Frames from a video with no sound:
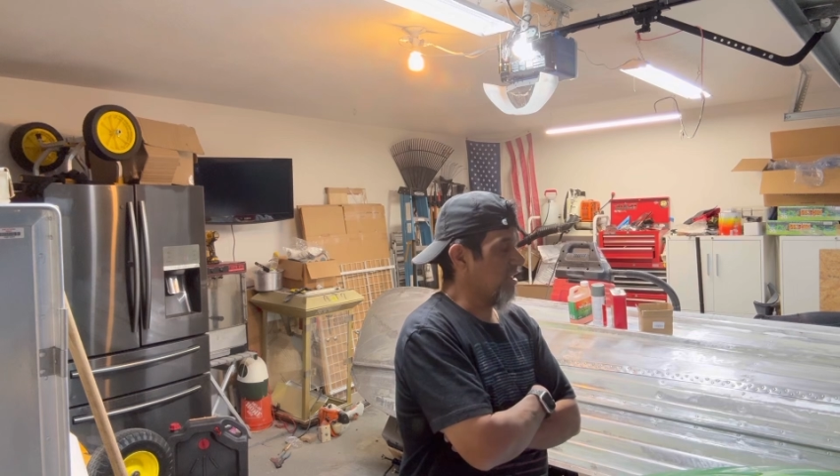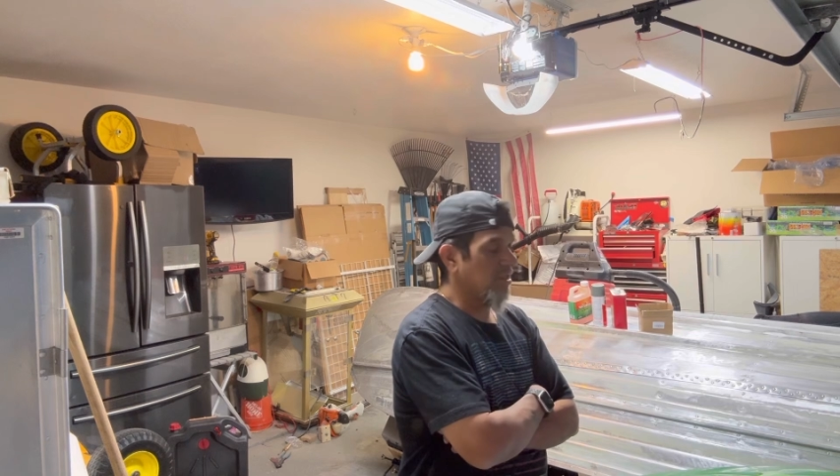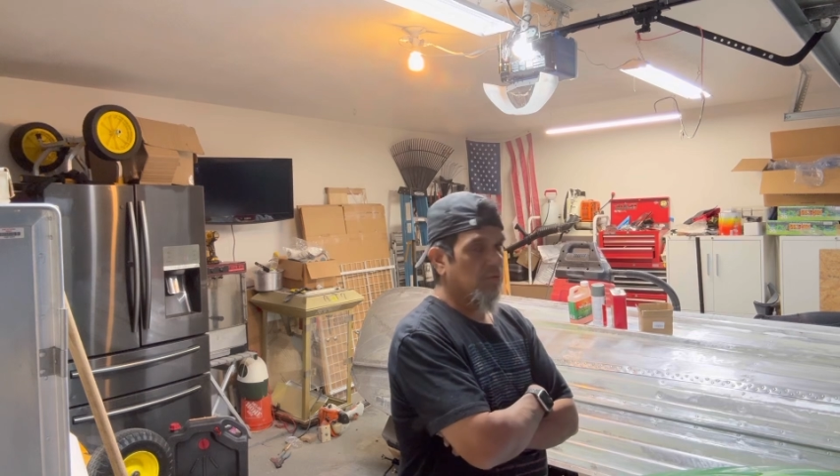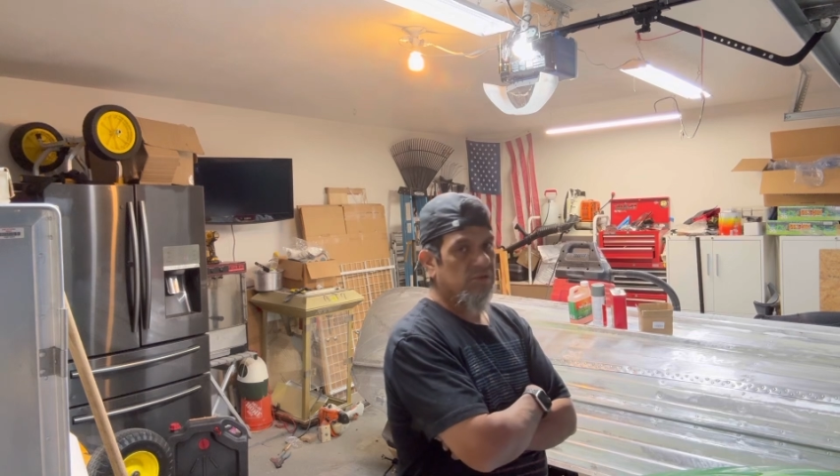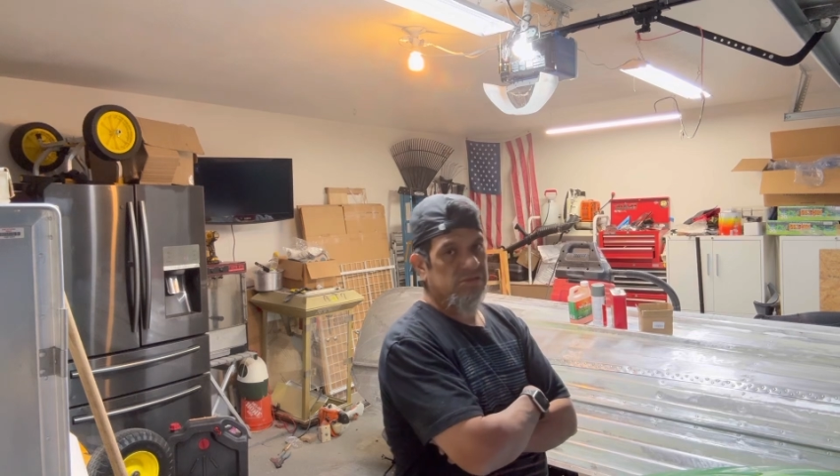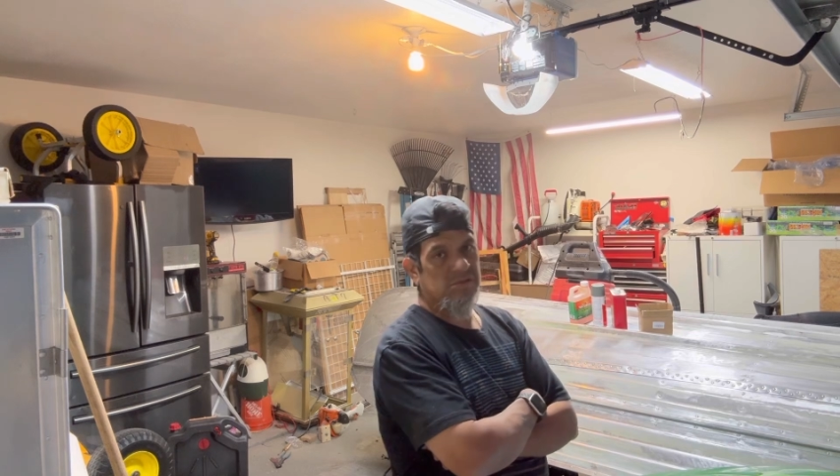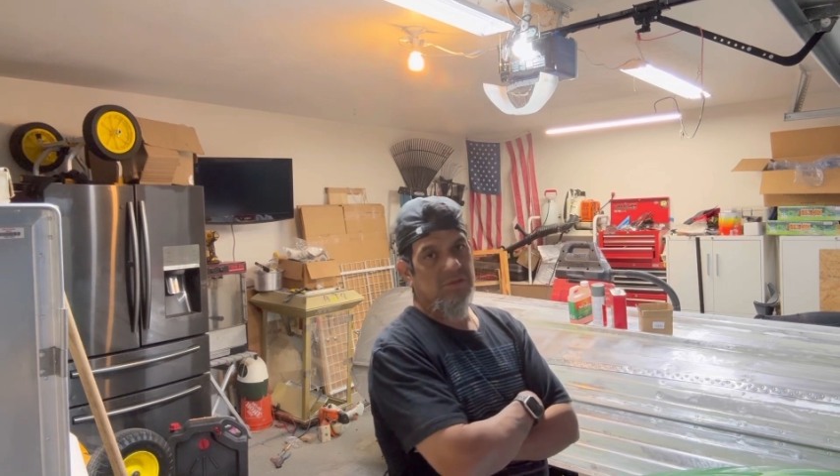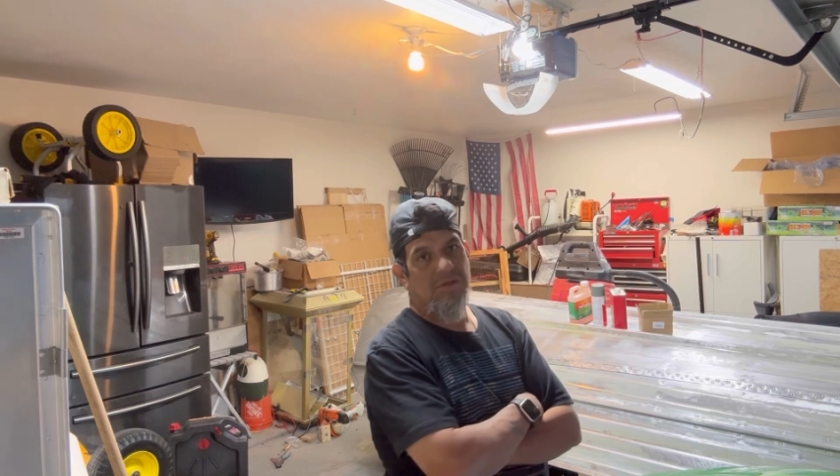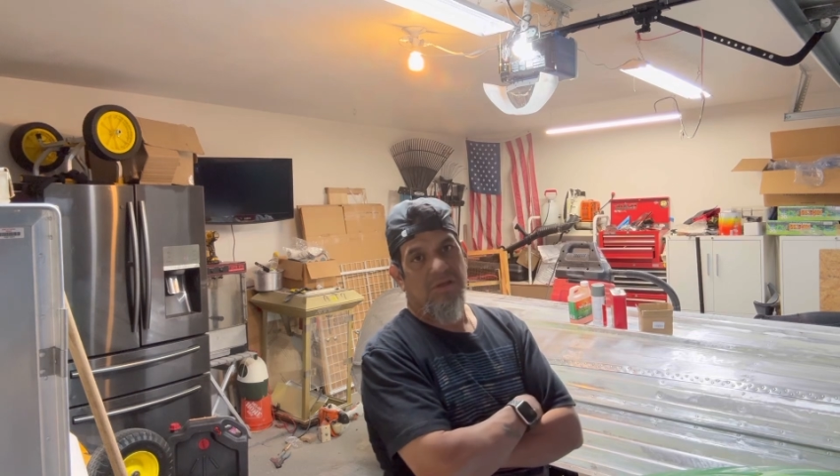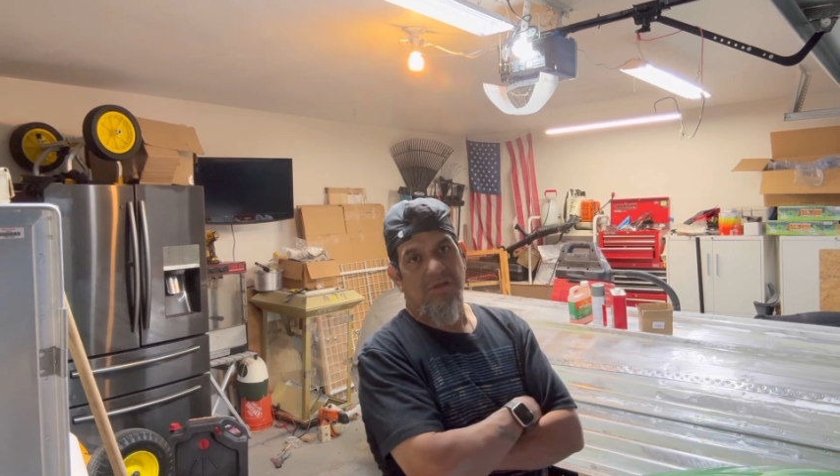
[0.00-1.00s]
it was
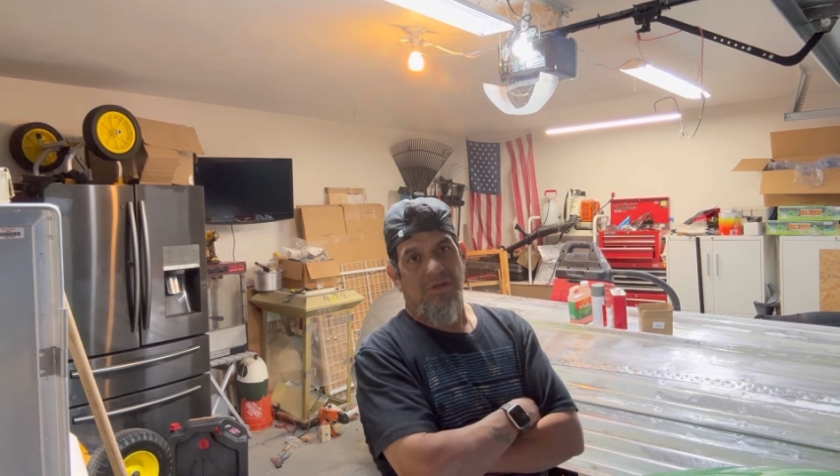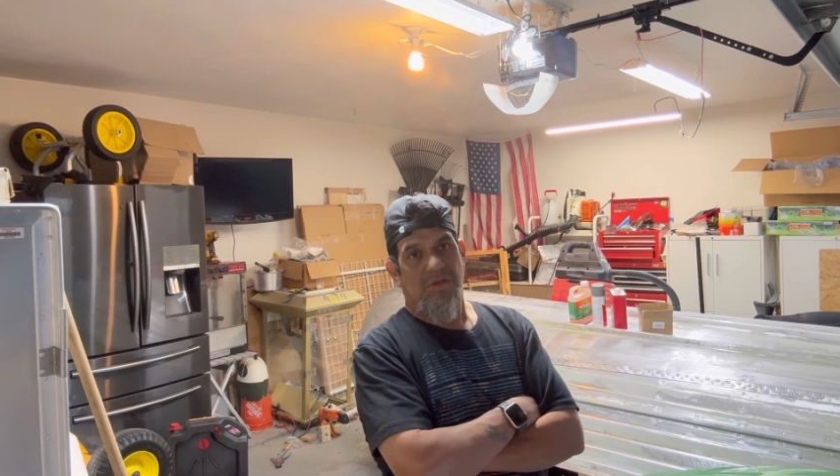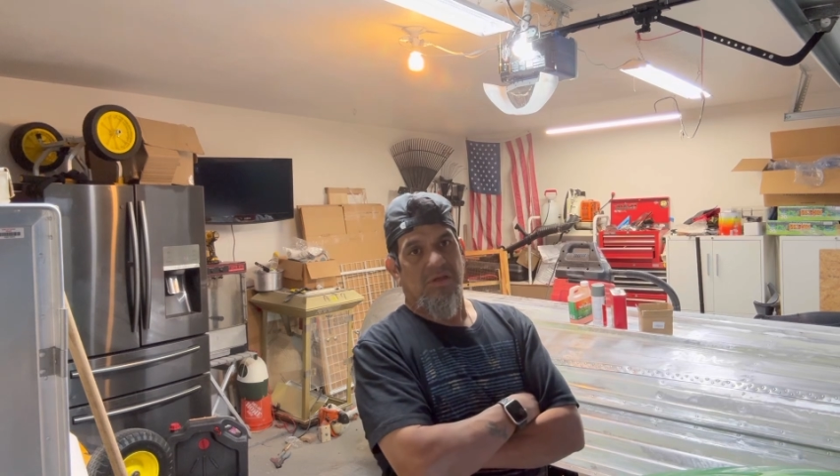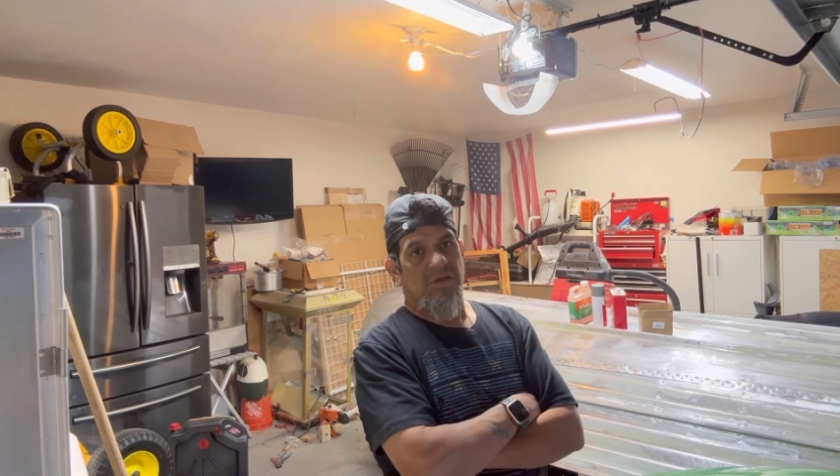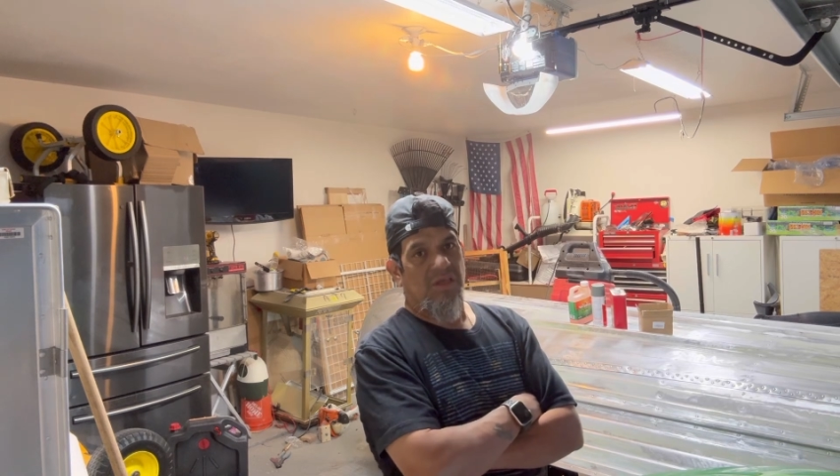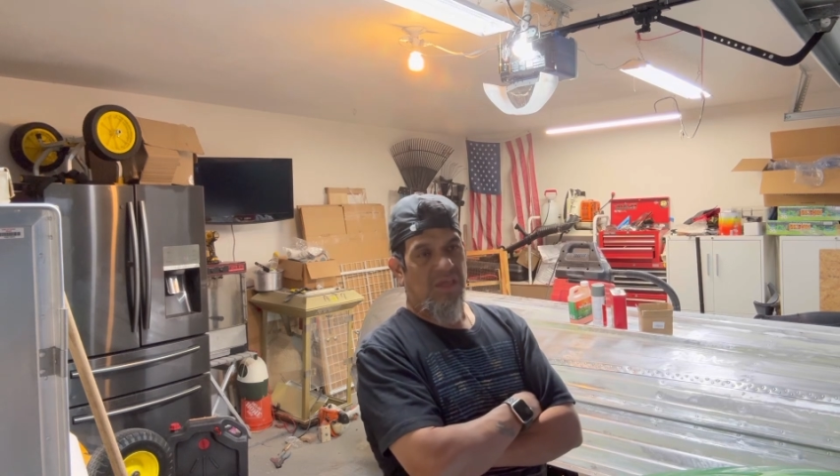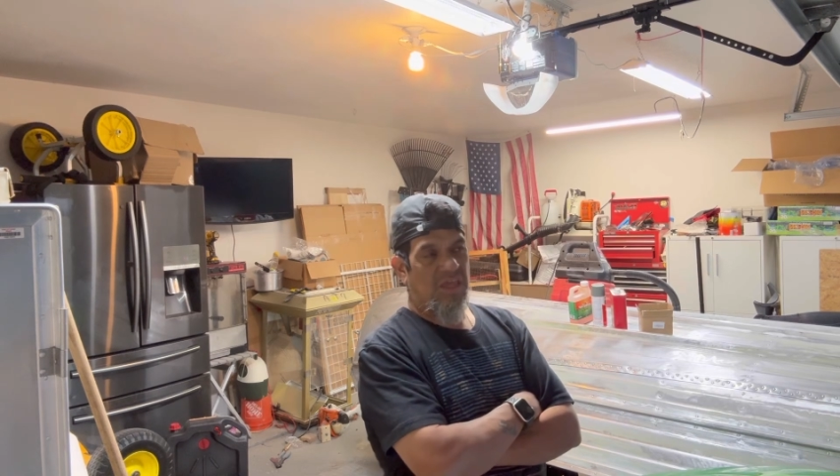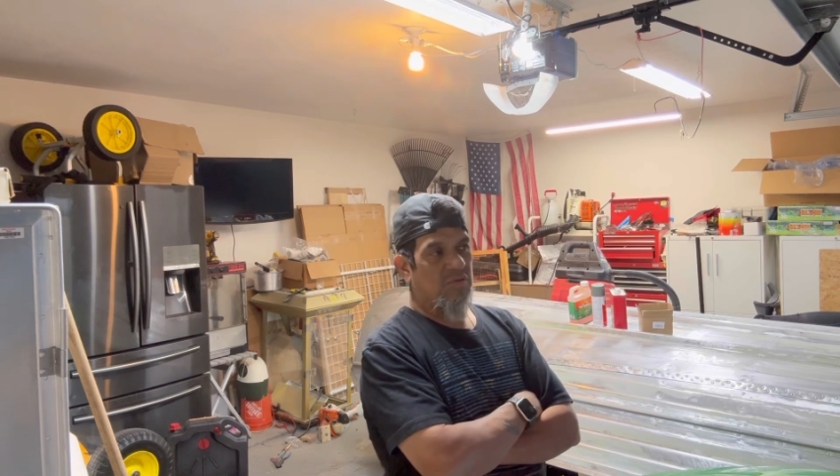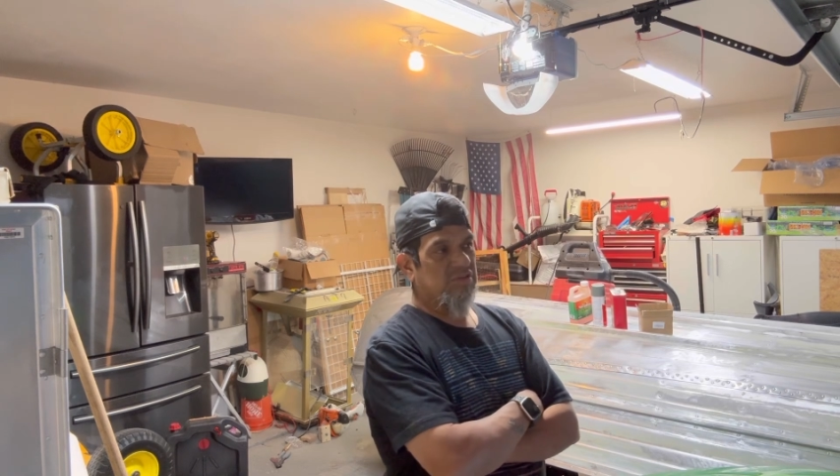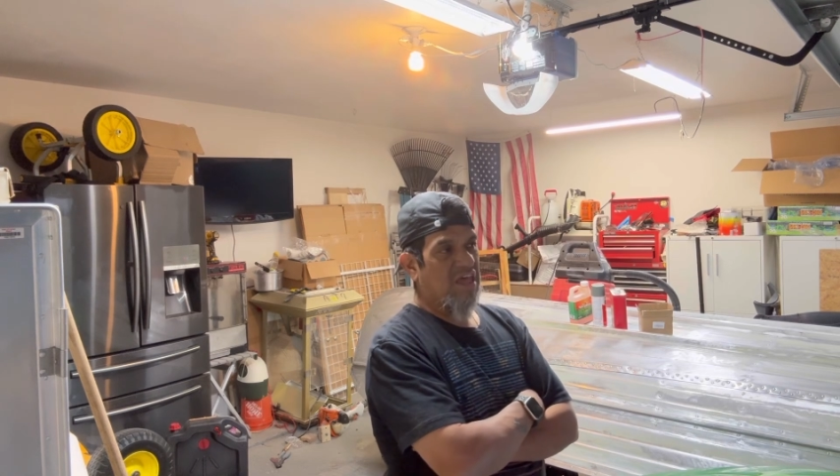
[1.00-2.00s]

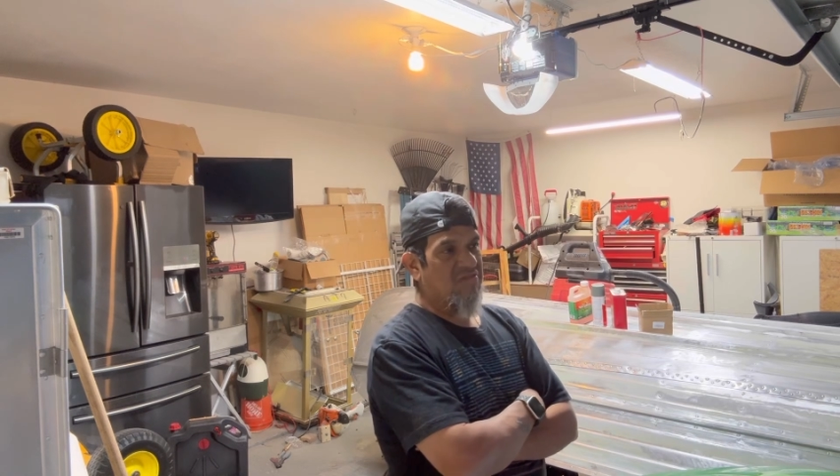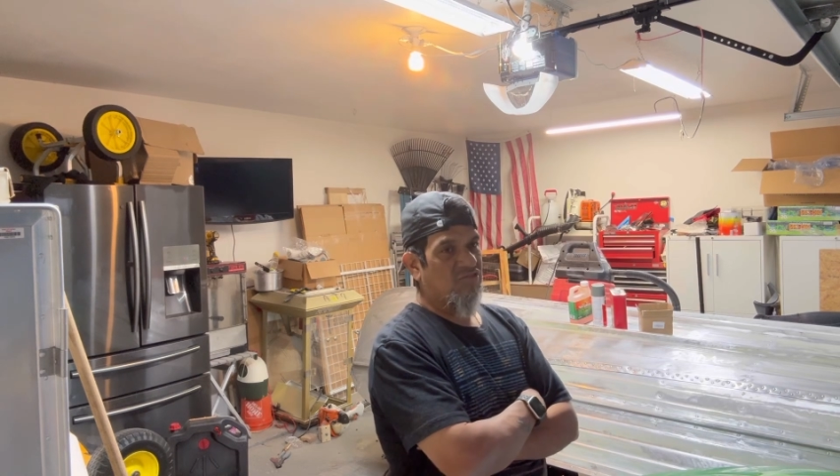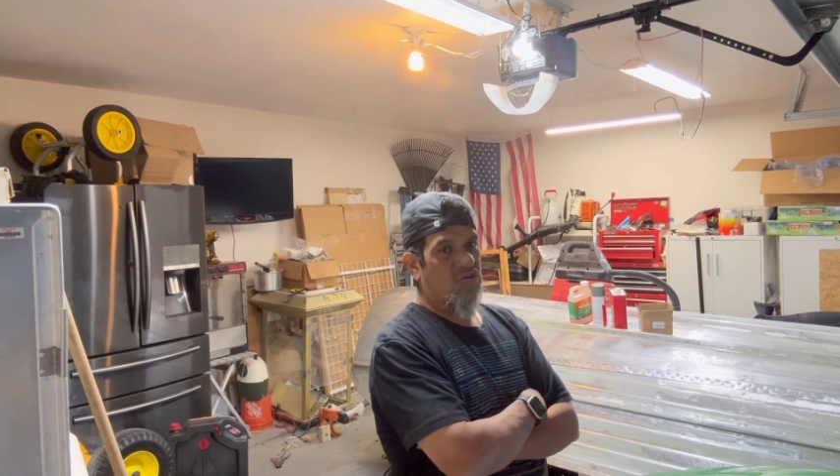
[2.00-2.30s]
having